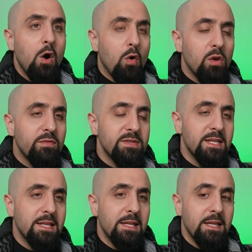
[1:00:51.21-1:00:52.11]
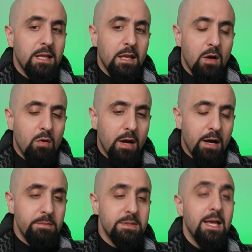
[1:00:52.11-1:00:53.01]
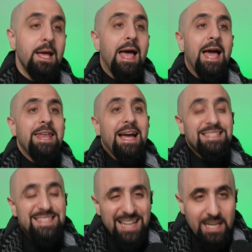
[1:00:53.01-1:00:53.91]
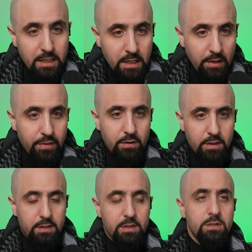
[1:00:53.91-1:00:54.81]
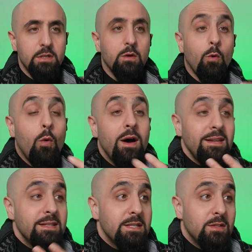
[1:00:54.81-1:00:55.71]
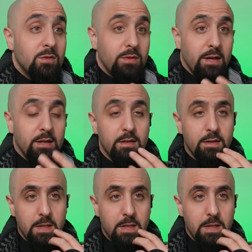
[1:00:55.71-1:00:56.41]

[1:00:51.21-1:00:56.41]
all of a sudden Netanyahu comes and adds another condition. Why does he do that?